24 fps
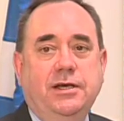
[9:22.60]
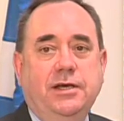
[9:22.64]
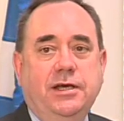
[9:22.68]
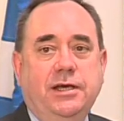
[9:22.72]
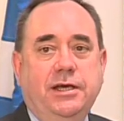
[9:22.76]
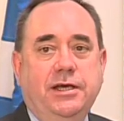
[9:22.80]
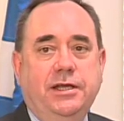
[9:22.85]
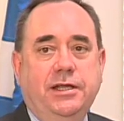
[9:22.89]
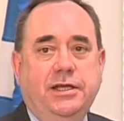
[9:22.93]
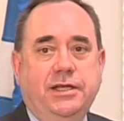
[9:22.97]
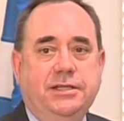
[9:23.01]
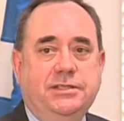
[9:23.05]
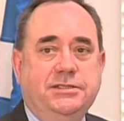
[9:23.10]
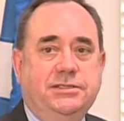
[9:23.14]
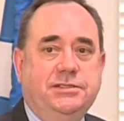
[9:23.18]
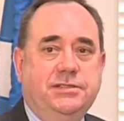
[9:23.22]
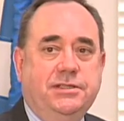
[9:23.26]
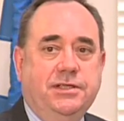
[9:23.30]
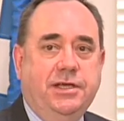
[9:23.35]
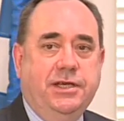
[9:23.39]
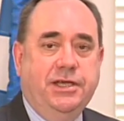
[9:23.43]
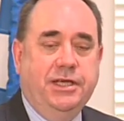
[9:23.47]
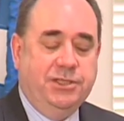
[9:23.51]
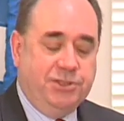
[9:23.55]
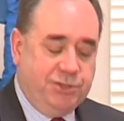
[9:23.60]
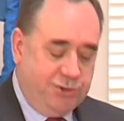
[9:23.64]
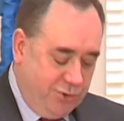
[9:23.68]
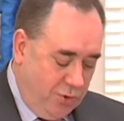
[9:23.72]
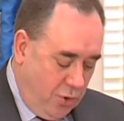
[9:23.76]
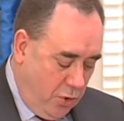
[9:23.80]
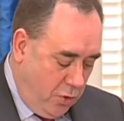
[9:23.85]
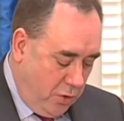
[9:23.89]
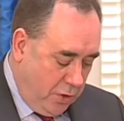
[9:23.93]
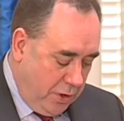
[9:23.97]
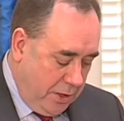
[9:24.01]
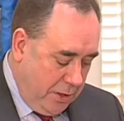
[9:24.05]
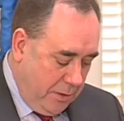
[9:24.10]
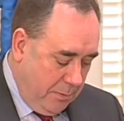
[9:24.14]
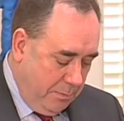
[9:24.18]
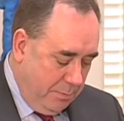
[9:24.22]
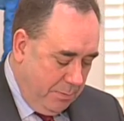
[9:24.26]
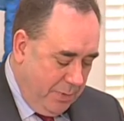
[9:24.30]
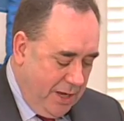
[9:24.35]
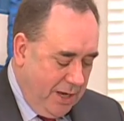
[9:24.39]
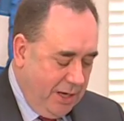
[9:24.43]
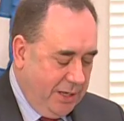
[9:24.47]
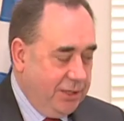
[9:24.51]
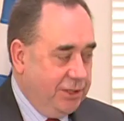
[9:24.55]
It is a strong
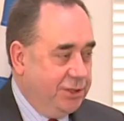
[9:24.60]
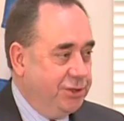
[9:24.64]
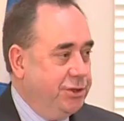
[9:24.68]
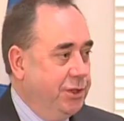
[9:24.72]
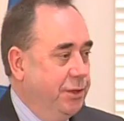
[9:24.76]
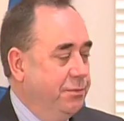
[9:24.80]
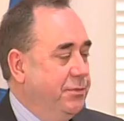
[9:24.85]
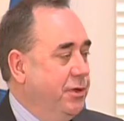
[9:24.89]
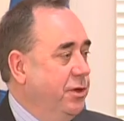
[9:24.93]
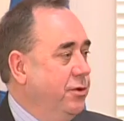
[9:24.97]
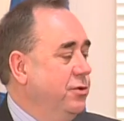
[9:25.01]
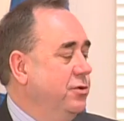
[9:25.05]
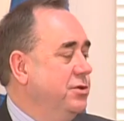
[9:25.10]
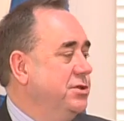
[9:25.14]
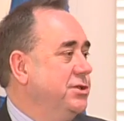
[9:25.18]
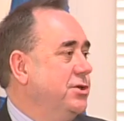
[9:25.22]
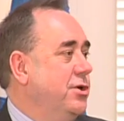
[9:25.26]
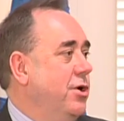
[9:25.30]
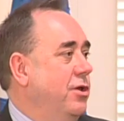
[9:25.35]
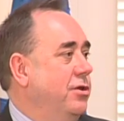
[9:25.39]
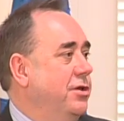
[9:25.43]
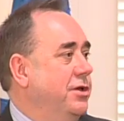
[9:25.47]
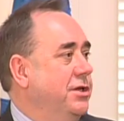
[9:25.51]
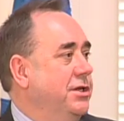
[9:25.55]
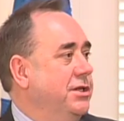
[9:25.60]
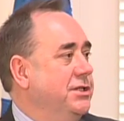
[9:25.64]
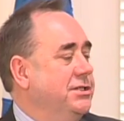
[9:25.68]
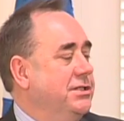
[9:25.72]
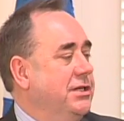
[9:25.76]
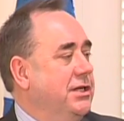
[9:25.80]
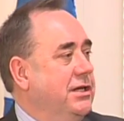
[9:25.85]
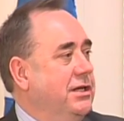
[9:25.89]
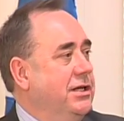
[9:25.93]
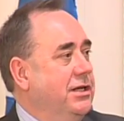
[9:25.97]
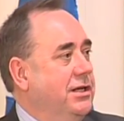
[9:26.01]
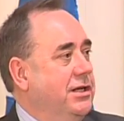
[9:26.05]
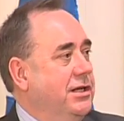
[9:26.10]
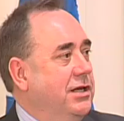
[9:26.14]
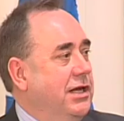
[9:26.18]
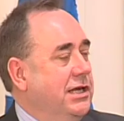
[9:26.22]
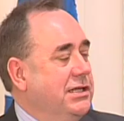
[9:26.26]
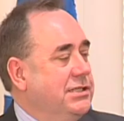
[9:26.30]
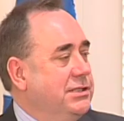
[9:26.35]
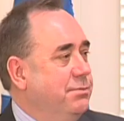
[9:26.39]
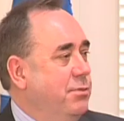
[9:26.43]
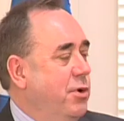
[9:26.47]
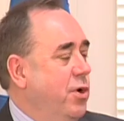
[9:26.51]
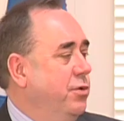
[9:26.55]
partnership. And although Scotland is a
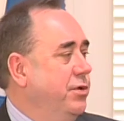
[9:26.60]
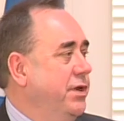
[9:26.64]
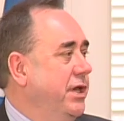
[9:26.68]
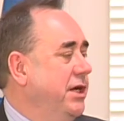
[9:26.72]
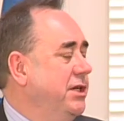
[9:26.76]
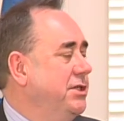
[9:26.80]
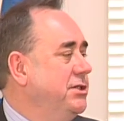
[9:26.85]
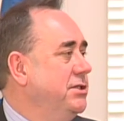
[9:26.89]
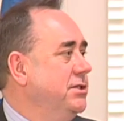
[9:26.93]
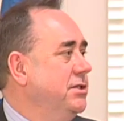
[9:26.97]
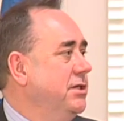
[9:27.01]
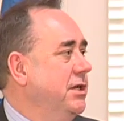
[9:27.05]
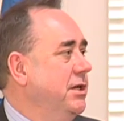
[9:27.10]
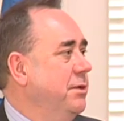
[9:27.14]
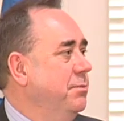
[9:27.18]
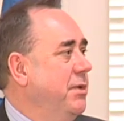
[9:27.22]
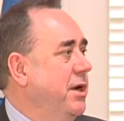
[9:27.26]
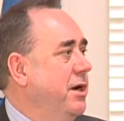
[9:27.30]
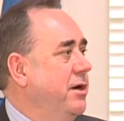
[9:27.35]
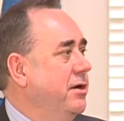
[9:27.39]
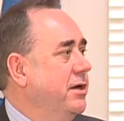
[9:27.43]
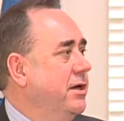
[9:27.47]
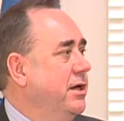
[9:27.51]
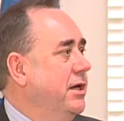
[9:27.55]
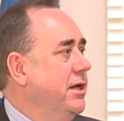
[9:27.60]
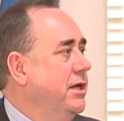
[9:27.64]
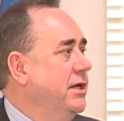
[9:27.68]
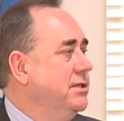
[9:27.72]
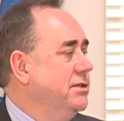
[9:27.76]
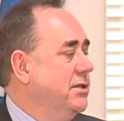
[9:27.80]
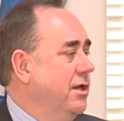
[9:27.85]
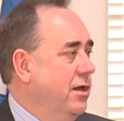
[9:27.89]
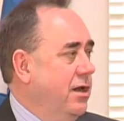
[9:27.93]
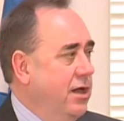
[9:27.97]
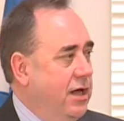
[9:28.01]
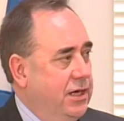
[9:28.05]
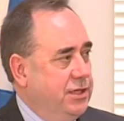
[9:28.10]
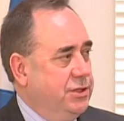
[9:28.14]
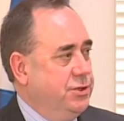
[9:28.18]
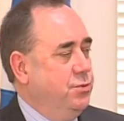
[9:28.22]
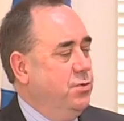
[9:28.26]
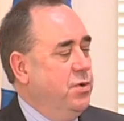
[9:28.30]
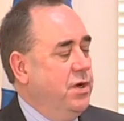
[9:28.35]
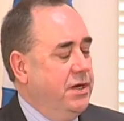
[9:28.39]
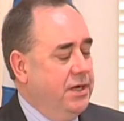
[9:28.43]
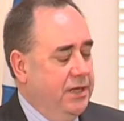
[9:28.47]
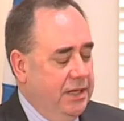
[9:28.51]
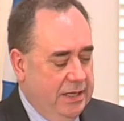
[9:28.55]
small nation and America is a large
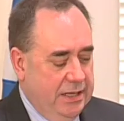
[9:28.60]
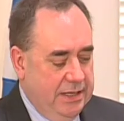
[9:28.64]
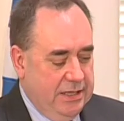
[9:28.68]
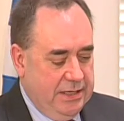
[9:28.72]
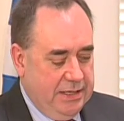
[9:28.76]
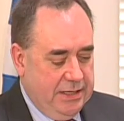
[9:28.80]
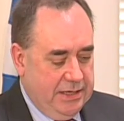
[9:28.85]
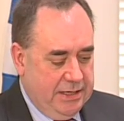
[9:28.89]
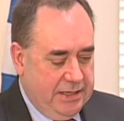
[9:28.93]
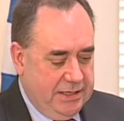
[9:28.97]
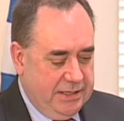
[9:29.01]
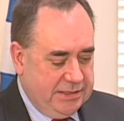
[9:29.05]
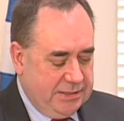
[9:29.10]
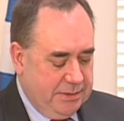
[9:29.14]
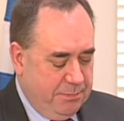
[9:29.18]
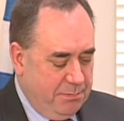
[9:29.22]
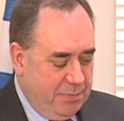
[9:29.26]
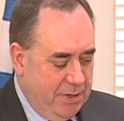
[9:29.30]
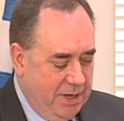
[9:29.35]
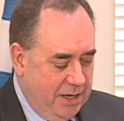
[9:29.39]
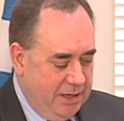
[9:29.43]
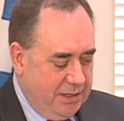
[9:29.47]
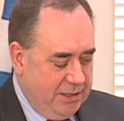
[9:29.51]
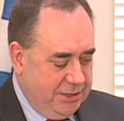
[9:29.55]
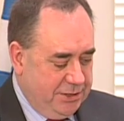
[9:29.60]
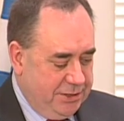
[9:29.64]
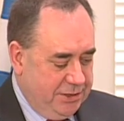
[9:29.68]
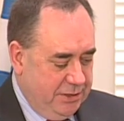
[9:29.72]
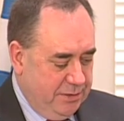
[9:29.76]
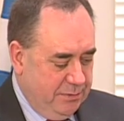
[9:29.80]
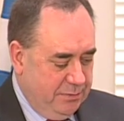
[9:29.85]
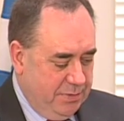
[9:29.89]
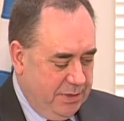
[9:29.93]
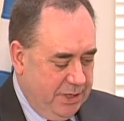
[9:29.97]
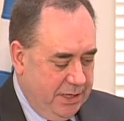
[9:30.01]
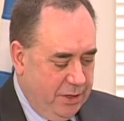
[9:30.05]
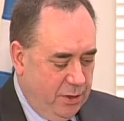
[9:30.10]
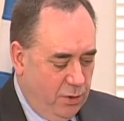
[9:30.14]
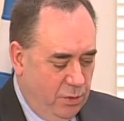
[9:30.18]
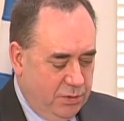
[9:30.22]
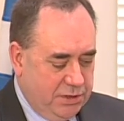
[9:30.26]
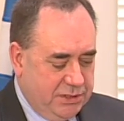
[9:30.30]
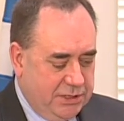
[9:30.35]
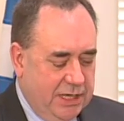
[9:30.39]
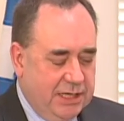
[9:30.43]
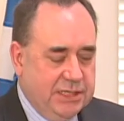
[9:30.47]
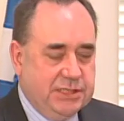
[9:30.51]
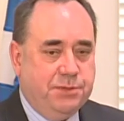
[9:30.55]
one, it is a partnership and
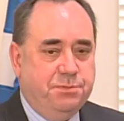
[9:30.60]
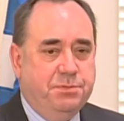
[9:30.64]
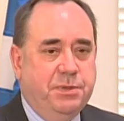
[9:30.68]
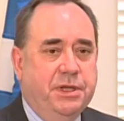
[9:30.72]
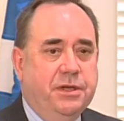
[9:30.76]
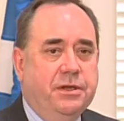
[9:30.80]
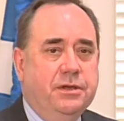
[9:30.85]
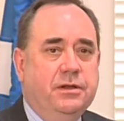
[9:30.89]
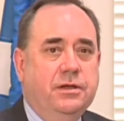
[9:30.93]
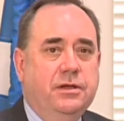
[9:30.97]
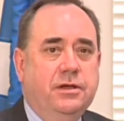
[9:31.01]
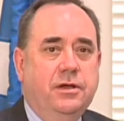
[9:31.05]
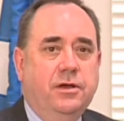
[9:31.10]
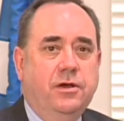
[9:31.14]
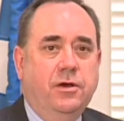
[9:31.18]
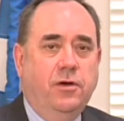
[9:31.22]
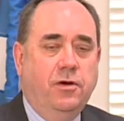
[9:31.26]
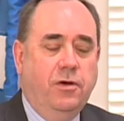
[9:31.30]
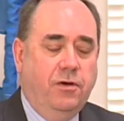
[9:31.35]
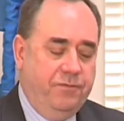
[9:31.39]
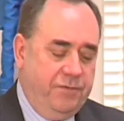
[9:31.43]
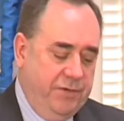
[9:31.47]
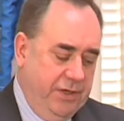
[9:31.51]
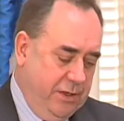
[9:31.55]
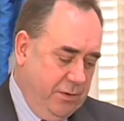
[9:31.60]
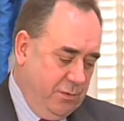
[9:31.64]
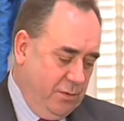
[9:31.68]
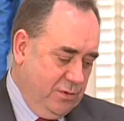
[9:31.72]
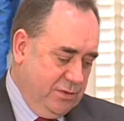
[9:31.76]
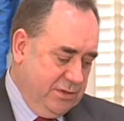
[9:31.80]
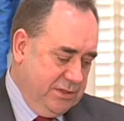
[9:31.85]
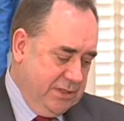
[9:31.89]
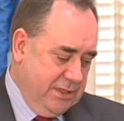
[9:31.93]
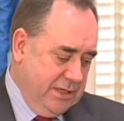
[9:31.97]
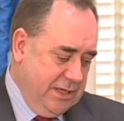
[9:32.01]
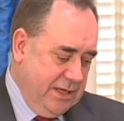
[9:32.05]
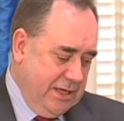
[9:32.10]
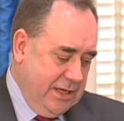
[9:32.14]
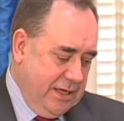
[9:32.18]
always has been of equals.